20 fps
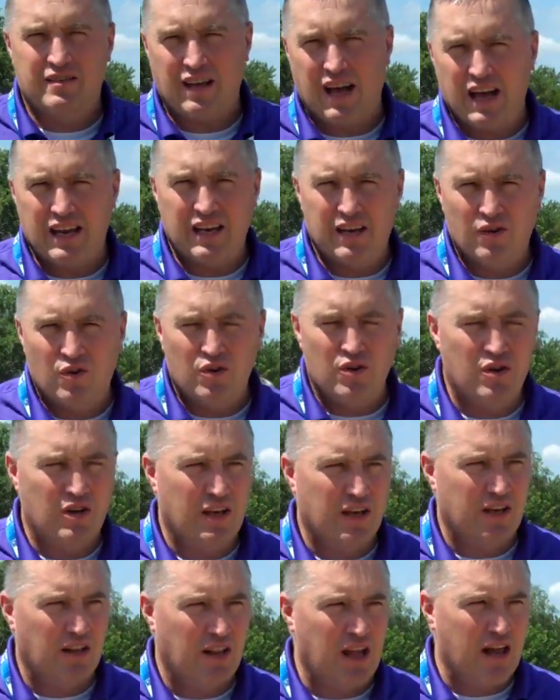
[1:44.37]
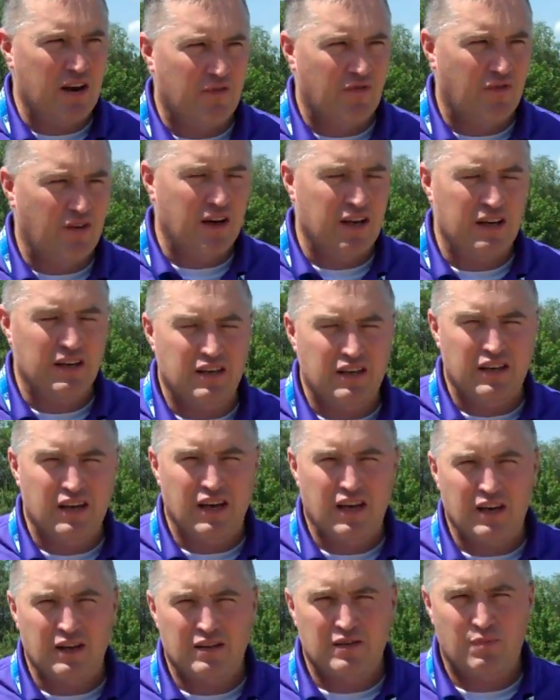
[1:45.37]
inside, I know you get a lot of fun and
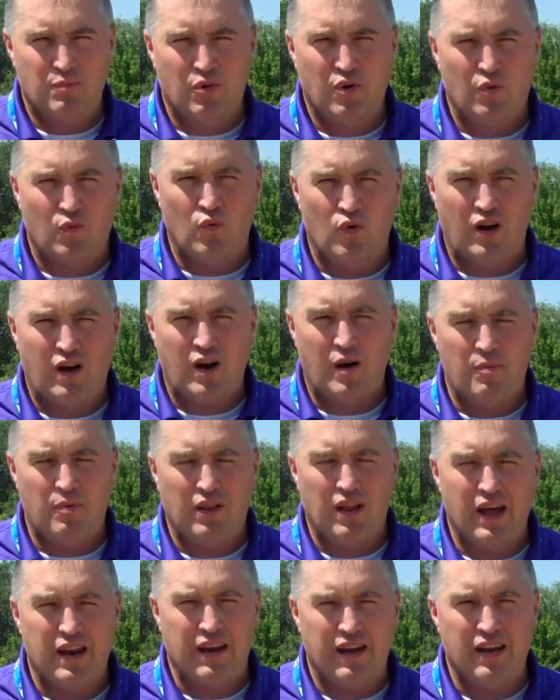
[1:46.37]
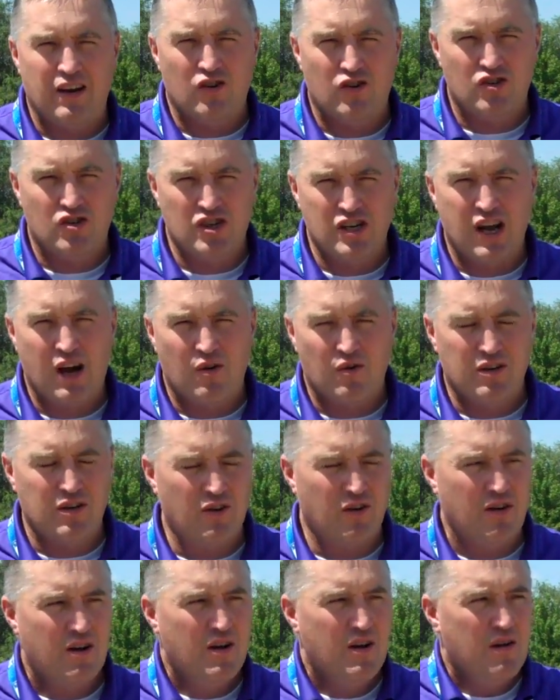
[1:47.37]
yeah, it's put work up a lot of energy out
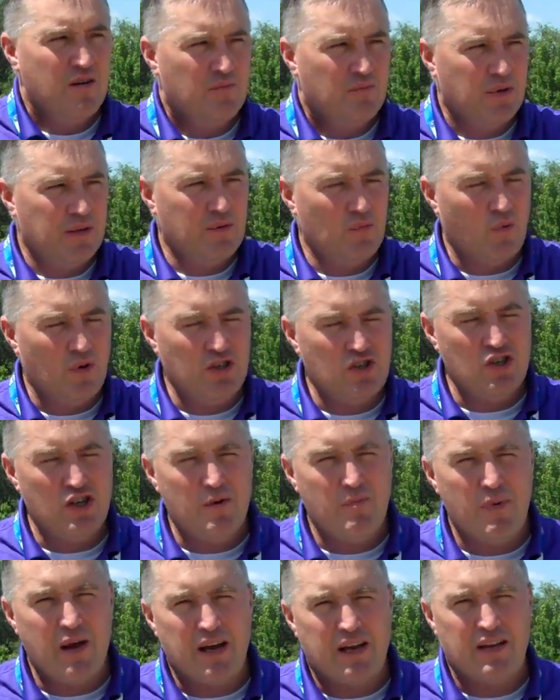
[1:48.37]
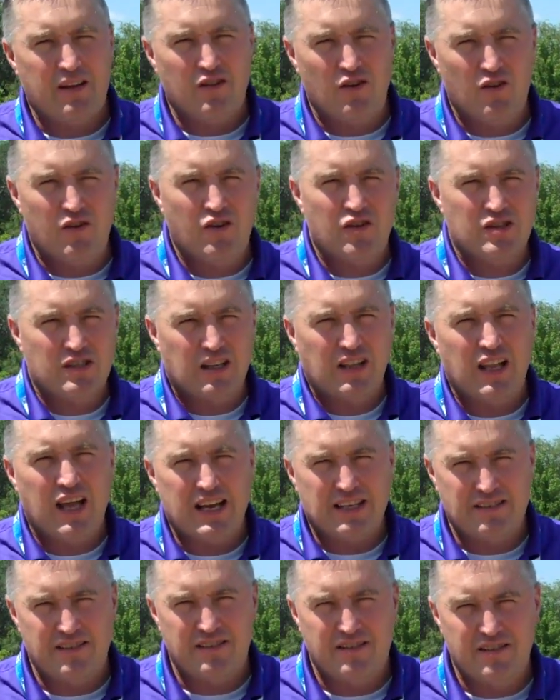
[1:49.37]
here, but once you get back in there's
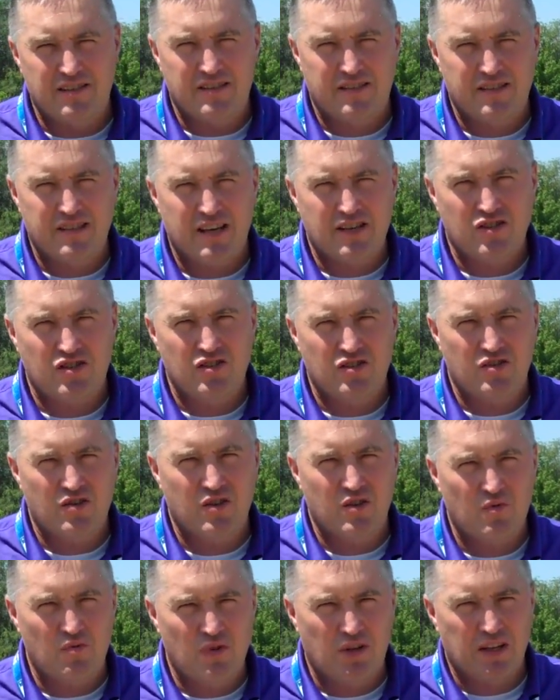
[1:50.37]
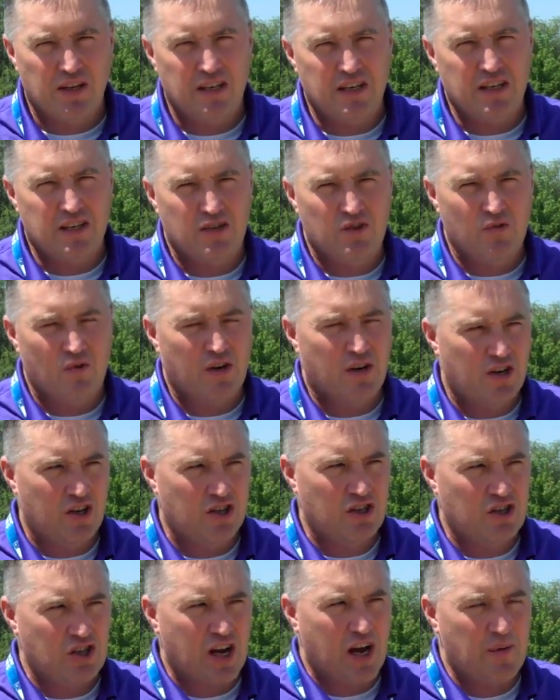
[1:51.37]
classes and sessions, so you really need to do a
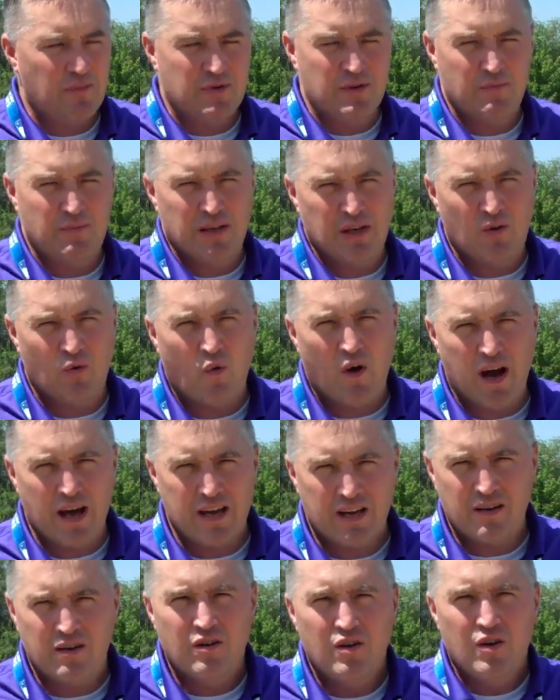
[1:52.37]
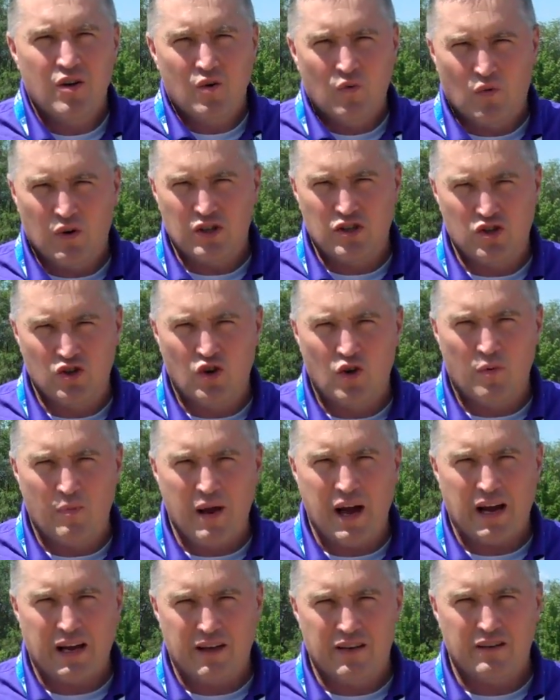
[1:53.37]
good job to be quiet once you go
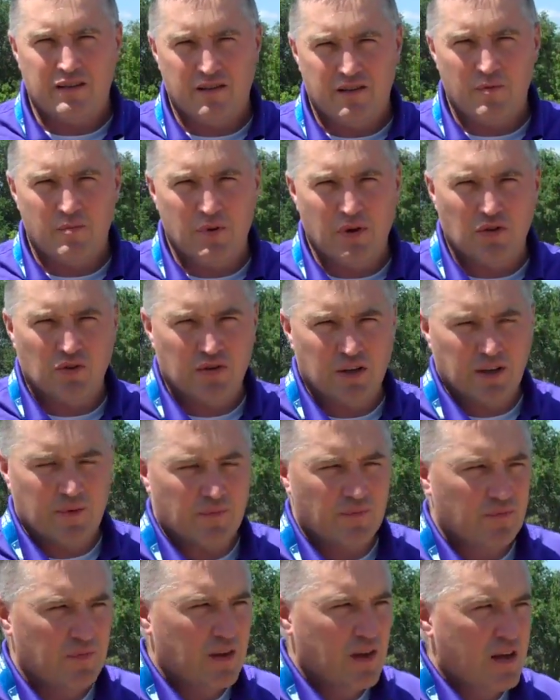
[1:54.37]
back into the building.